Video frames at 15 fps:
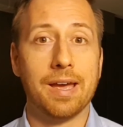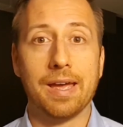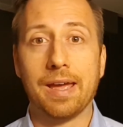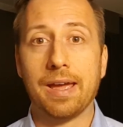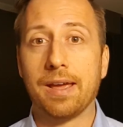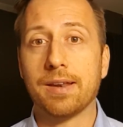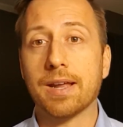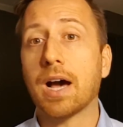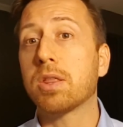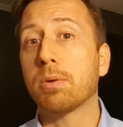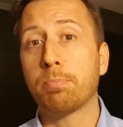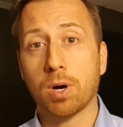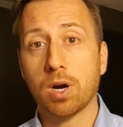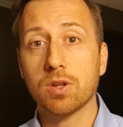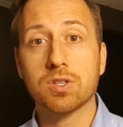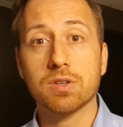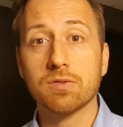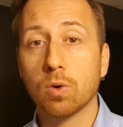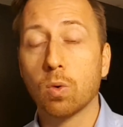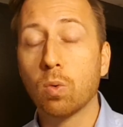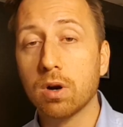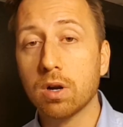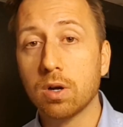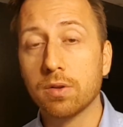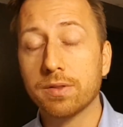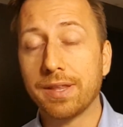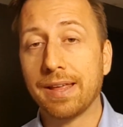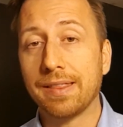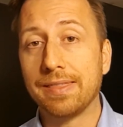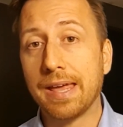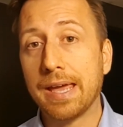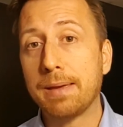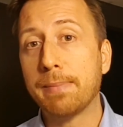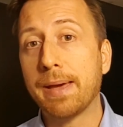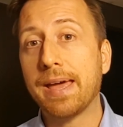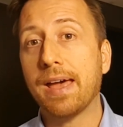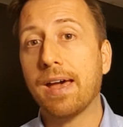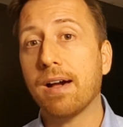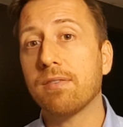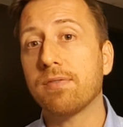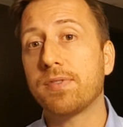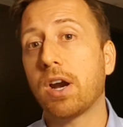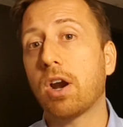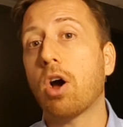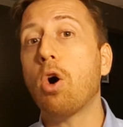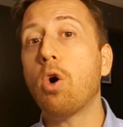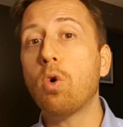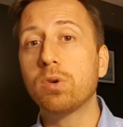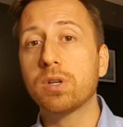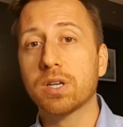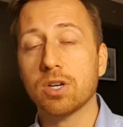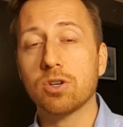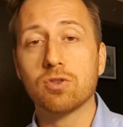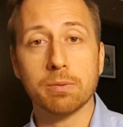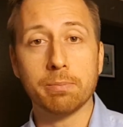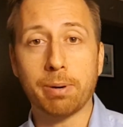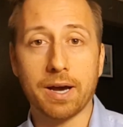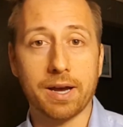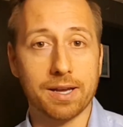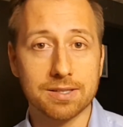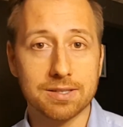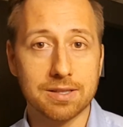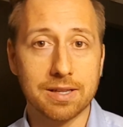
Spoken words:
in other parts of the world and they may have their own country bias.